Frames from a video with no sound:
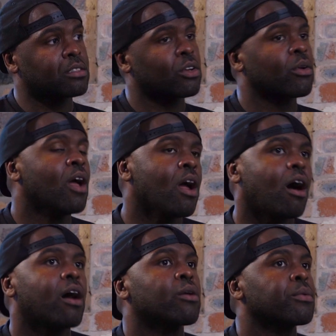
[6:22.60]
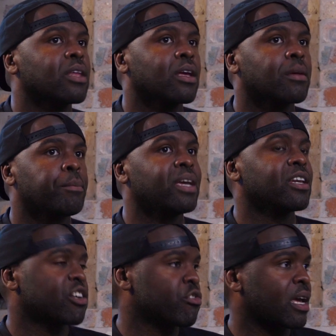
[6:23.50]
So I don't think being a
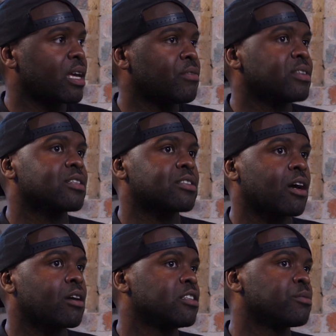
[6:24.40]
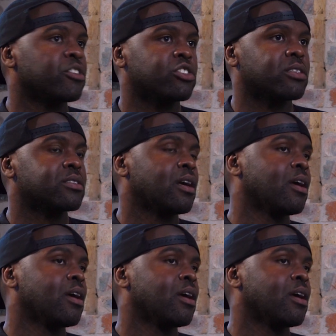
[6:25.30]
creative is a title as much as